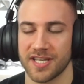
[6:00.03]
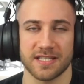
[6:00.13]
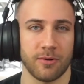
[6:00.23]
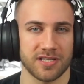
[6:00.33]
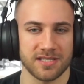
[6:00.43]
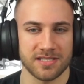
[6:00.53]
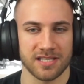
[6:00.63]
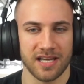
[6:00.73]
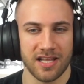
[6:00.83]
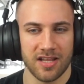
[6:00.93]
dance
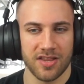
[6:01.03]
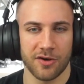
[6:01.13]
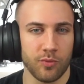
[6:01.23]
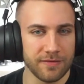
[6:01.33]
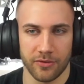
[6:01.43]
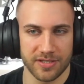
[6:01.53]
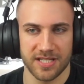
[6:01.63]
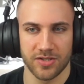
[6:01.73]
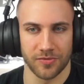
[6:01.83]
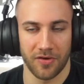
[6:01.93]
practices that we've not
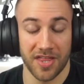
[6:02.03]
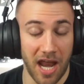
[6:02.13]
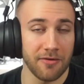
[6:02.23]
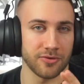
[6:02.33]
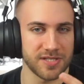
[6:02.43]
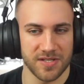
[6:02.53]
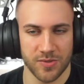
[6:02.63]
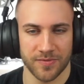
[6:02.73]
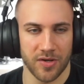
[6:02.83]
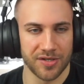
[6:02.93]
seen so far, that I've not seen
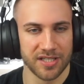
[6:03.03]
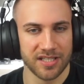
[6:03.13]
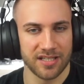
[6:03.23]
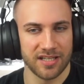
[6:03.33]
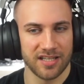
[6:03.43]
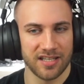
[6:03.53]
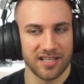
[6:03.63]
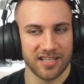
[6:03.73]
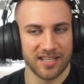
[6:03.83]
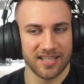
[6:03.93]
so far.
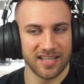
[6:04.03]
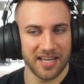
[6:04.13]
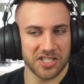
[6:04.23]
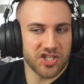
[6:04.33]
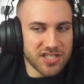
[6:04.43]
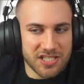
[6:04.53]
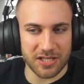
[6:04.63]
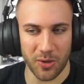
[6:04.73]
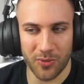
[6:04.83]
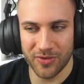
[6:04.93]
It's just
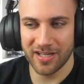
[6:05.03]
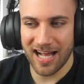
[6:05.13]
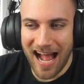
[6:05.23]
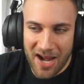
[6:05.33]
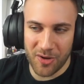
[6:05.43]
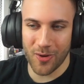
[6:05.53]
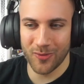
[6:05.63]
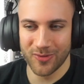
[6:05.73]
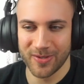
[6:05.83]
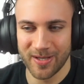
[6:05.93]
so, I don't
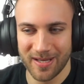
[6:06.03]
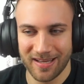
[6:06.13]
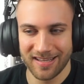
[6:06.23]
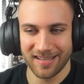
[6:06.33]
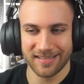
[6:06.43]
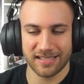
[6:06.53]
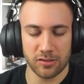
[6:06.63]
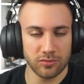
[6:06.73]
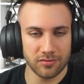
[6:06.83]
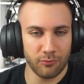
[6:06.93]
know,
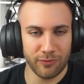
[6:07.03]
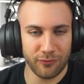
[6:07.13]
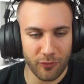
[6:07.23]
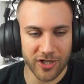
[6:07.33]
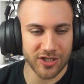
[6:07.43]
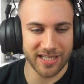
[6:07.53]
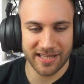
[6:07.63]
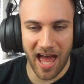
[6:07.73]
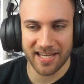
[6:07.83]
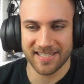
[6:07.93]
so refreshing
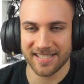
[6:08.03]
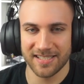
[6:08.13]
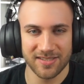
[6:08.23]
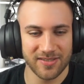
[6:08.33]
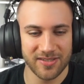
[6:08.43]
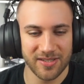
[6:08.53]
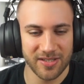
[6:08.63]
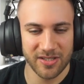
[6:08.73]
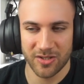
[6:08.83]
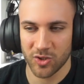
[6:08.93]
and nice
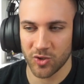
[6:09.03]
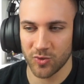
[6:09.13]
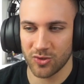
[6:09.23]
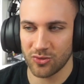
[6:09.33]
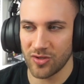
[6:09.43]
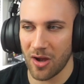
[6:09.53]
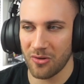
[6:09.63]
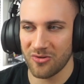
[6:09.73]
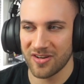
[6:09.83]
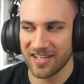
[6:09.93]
to
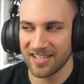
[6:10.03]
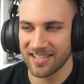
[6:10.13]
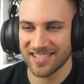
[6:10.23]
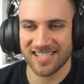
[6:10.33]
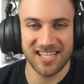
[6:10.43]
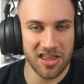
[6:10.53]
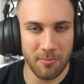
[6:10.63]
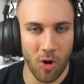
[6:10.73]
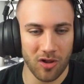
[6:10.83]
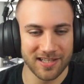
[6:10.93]
now see
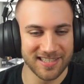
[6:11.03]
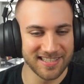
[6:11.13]
them all.